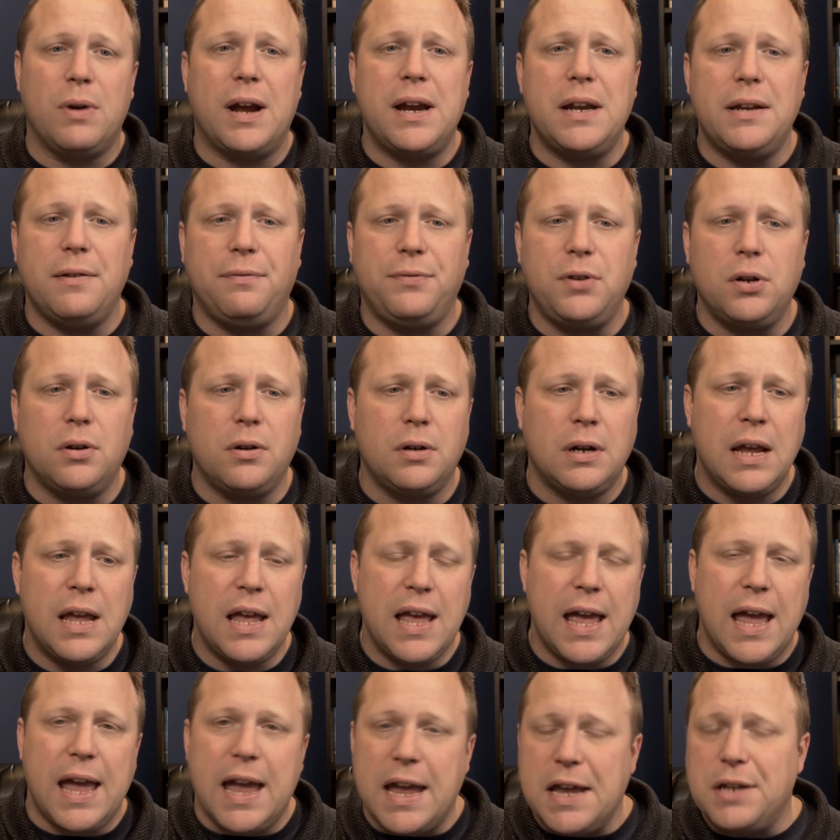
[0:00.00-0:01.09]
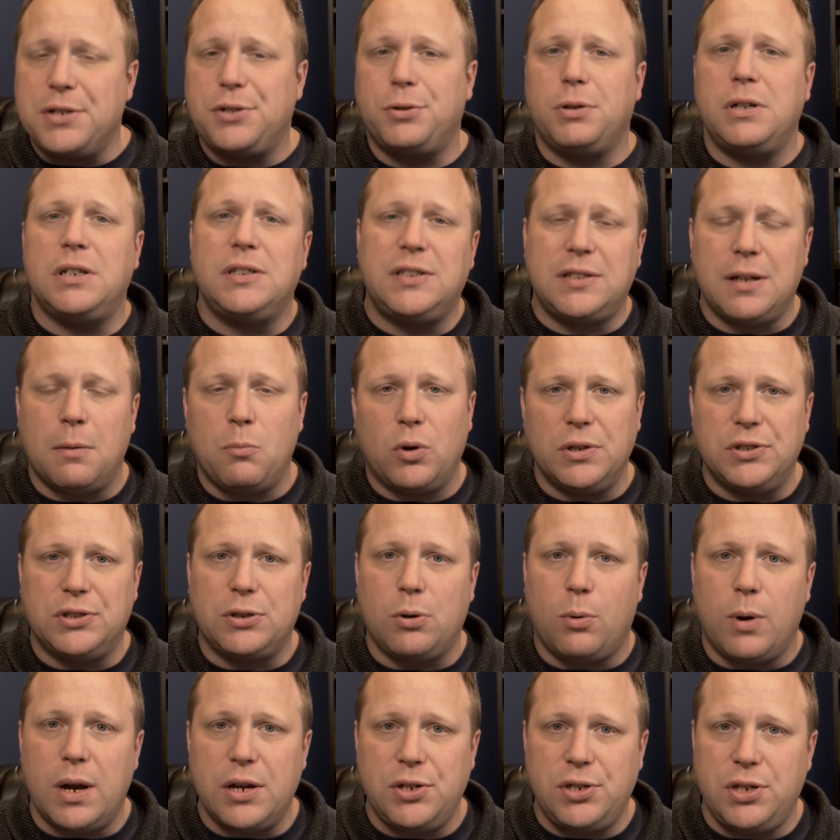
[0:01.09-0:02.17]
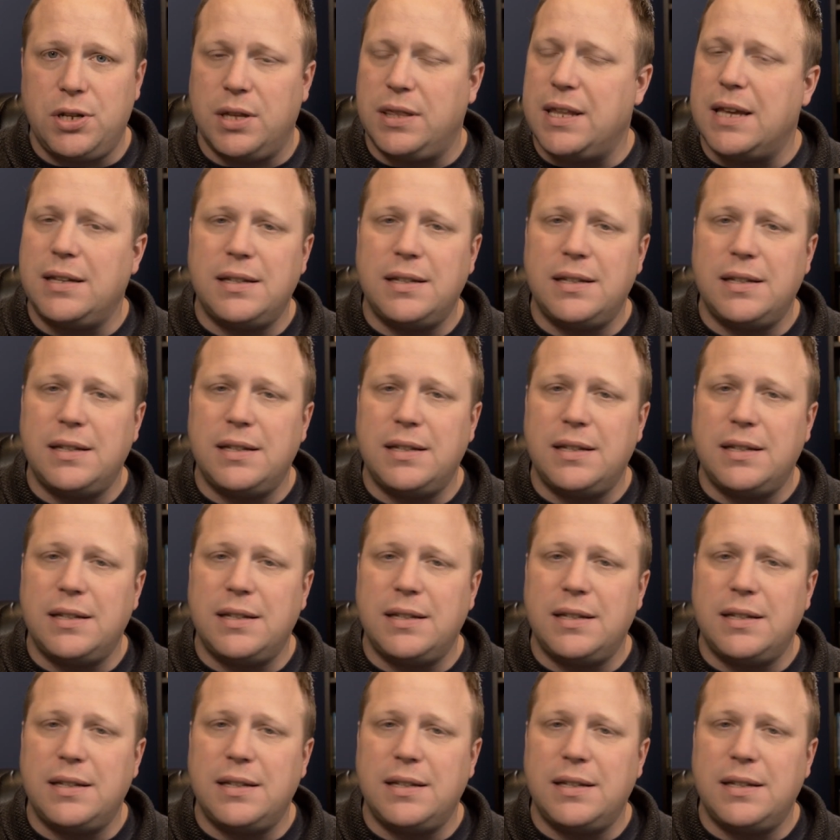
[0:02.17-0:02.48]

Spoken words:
Right? If you're answering someone's question,